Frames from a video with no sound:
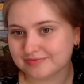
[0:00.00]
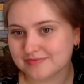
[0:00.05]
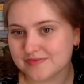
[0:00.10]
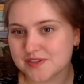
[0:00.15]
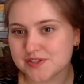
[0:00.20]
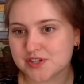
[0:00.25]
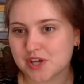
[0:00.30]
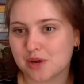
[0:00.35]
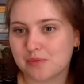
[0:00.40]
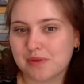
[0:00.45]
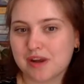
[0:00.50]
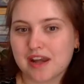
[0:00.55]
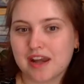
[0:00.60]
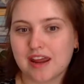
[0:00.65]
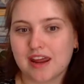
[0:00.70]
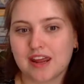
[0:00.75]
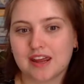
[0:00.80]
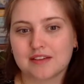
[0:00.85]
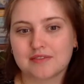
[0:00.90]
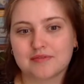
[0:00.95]
So
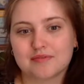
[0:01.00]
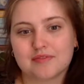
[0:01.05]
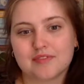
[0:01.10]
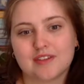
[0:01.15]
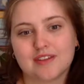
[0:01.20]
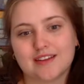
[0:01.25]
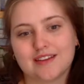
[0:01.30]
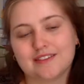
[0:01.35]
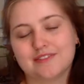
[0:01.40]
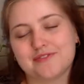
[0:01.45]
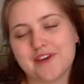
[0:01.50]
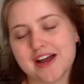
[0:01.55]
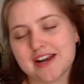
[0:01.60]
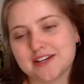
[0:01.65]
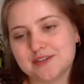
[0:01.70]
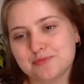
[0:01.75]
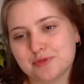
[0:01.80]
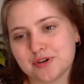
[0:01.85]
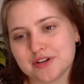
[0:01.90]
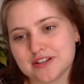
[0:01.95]
many
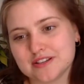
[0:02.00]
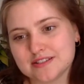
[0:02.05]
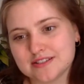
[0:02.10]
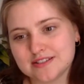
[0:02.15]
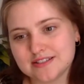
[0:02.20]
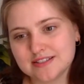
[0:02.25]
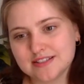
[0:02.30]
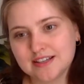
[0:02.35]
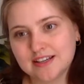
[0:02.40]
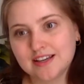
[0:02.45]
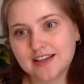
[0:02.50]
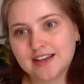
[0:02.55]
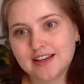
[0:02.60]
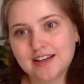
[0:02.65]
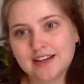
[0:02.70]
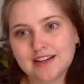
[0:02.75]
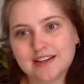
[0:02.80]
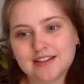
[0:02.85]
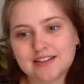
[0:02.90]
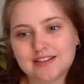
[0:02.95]
valid points.
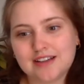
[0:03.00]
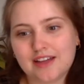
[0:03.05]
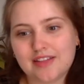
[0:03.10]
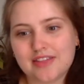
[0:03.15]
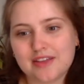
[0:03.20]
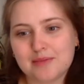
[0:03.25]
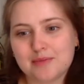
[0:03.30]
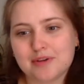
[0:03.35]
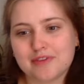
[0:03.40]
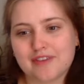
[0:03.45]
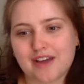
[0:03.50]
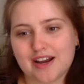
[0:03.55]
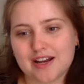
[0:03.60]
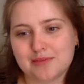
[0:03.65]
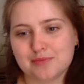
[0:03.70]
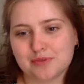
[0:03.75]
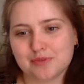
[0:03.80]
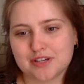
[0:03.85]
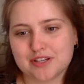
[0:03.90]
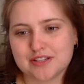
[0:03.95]
Nothing but
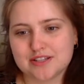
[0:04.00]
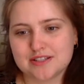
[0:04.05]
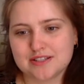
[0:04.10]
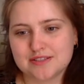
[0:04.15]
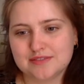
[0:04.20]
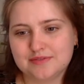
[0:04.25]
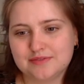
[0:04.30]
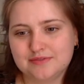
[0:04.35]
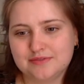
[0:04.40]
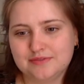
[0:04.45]
valid points.